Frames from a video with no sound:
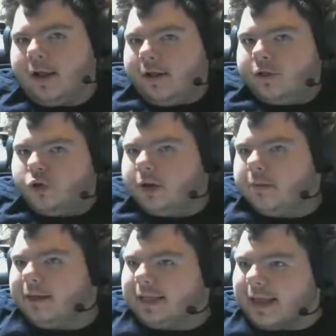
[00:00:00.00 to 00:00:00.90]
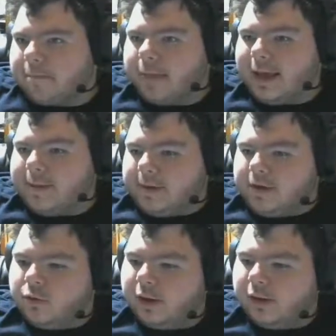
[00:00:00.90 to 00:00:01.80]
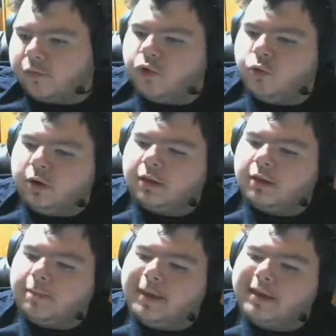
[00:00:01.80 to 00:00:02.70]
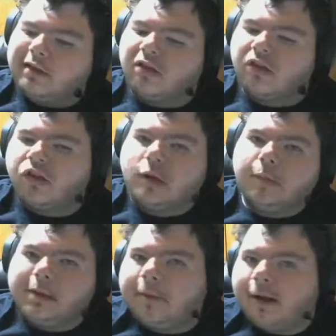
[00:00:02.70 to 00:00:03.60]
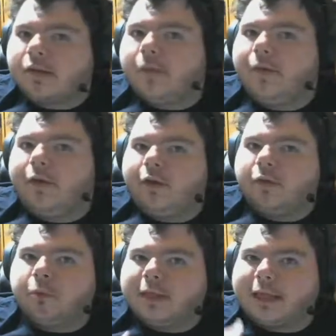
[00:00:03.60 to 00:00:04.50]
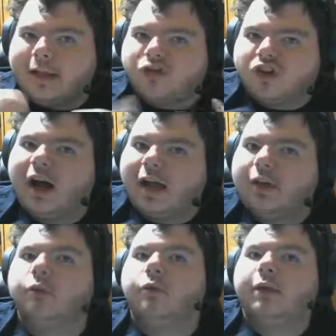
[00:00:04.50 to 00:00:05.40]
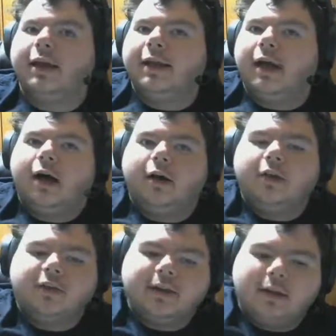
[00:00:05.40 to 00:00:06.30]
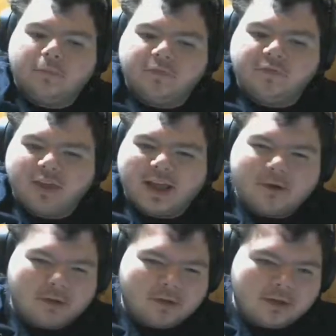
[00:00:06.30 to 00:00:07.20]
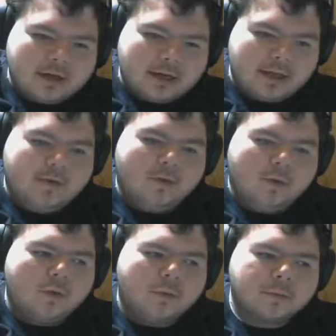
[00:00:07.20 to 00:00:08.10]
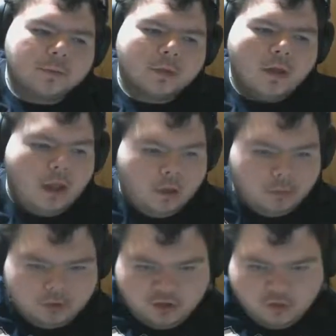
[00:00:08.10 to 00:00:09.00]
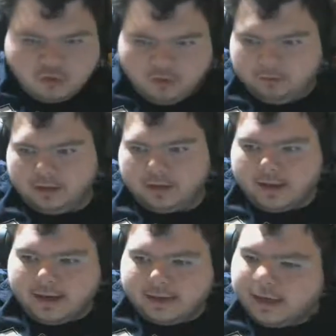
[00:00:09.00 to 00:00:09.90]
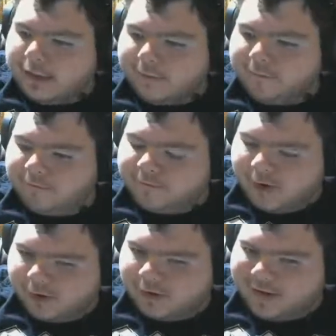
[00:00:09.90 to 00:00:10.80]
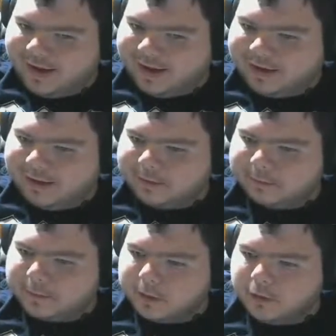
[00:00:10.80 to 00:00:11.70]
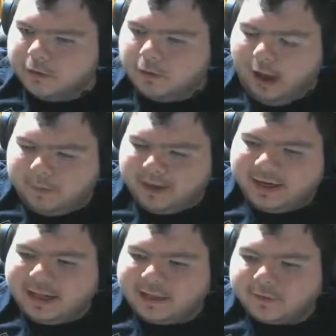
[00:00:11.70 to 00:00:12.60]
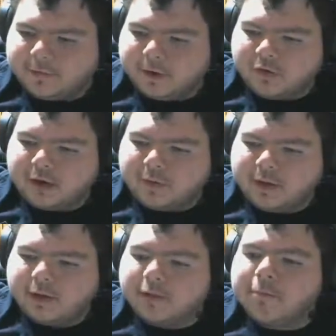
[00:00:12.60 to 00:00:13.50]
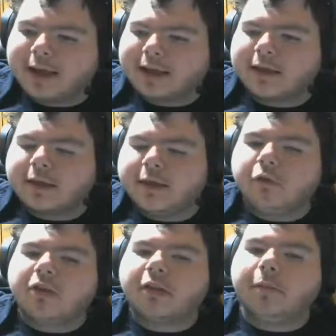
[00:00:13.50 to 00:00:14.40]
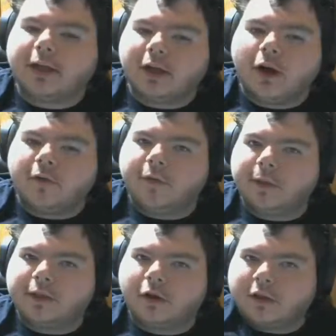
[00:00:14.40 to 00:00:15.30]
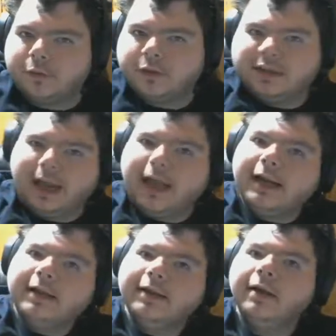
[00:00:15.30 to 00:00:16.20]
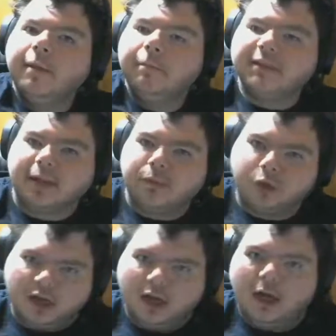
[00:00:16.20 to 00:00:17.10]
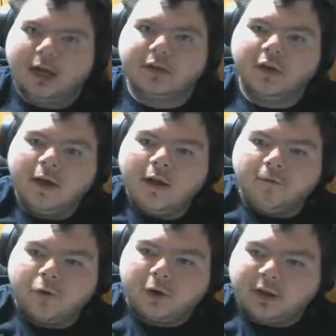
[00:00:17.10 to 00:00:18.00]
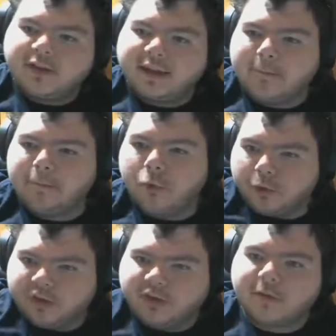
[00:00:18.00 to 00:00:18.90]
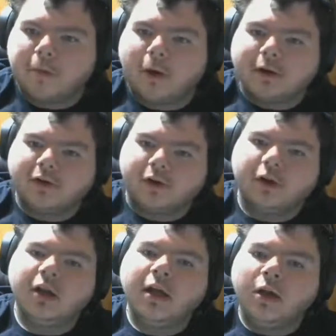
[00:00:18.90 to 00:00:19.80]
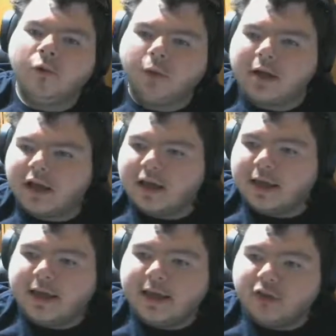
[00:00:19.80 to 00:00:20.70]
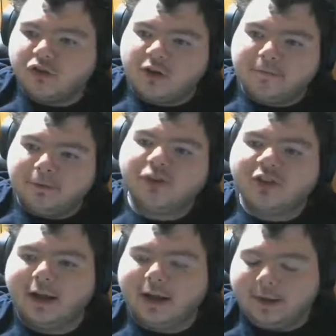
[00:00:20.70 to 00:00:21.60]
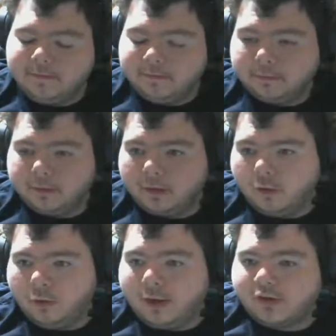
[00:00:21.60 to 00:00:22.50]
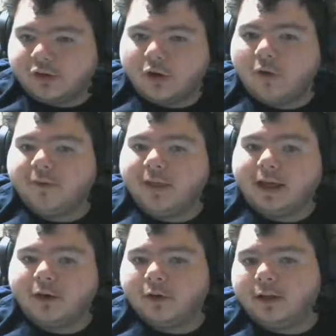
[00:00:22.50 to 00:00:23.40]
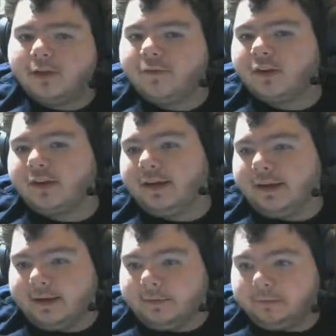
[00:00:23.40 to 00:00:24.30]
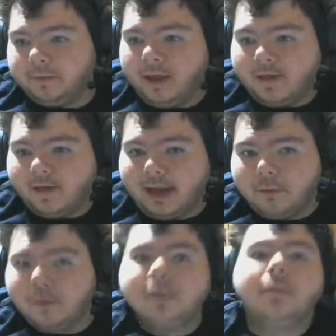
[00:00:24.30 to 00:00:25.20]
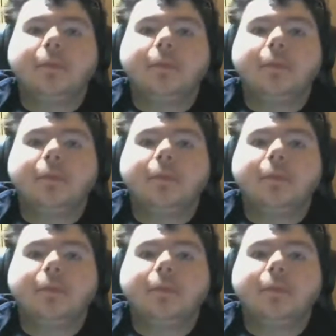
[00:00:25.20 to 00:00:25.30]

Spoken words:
you could make that baby whoever you want it to be. It's just so many possibilities with that child. And I honestly don't think Resident Evil would do something like that. And it ain't the first thing. It ain't the first time they, like, killed somebody off and we thought they were dead, but they were not. For an example, Chris's partner, when she pushed Wesker off of that cliff, and that one,